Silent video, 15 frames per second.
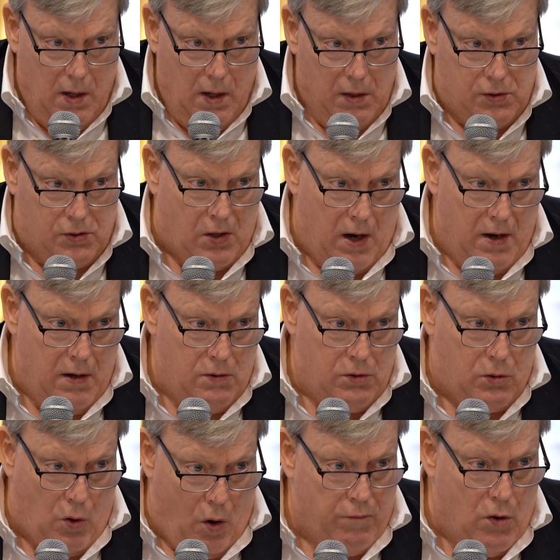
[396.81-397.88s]
His son is
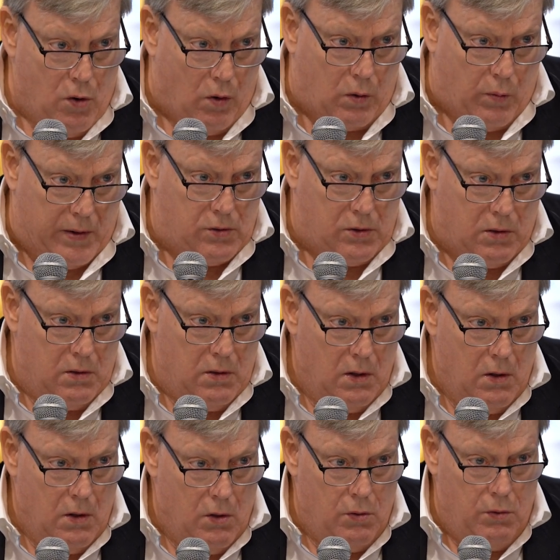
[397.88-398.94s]
Grover Norquist,
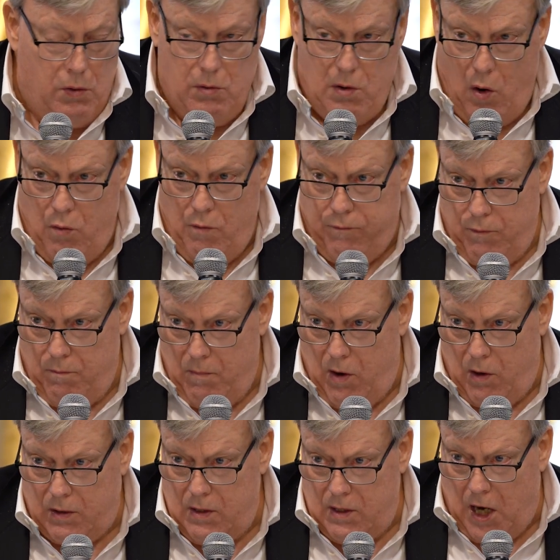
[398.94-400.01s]
who you know from
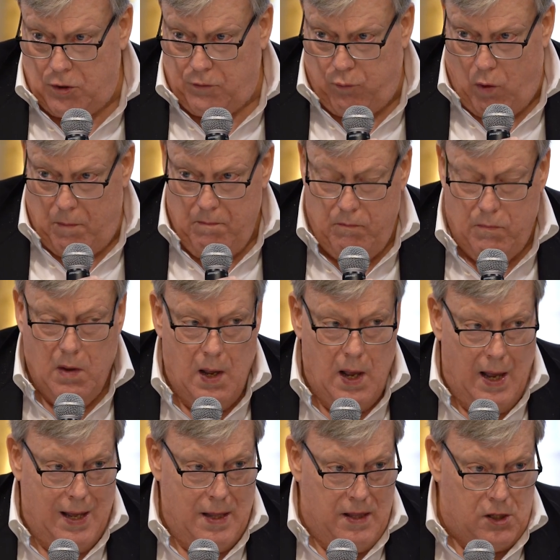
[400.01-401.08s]
American Tax Reform.
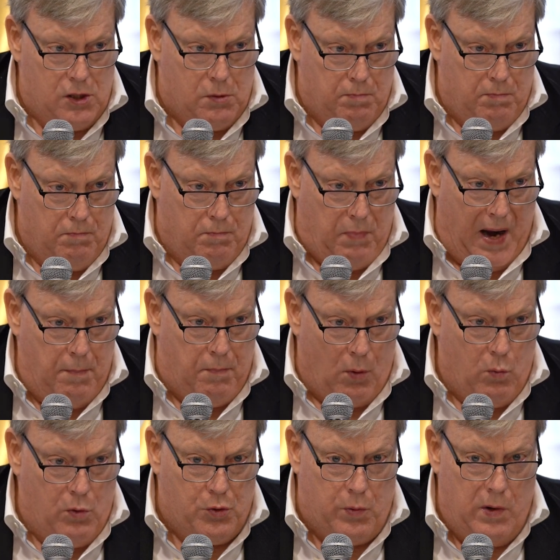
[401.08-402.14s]
This paper
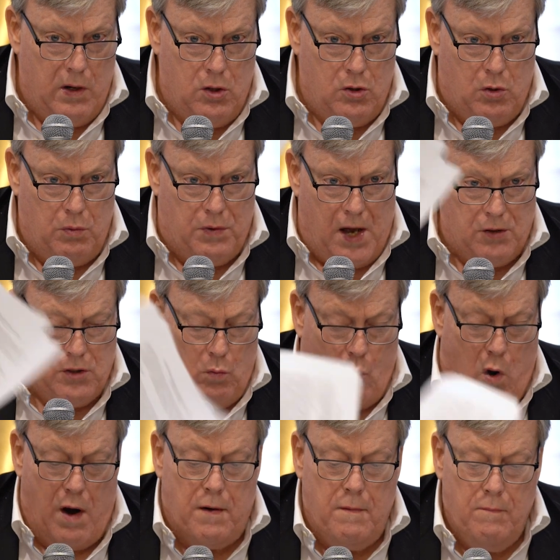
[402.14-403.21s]
was written in
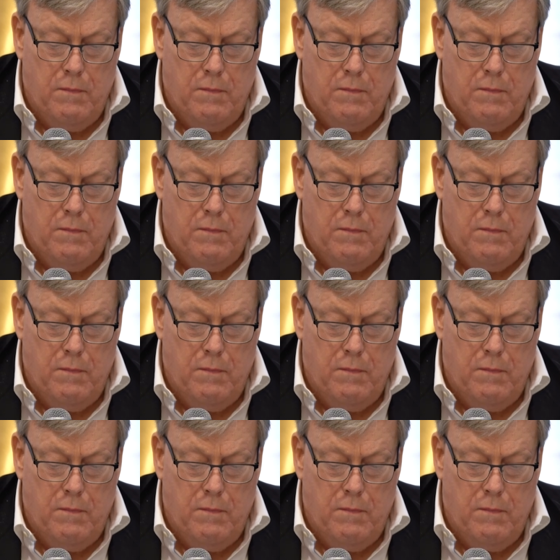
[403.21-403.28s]
2001.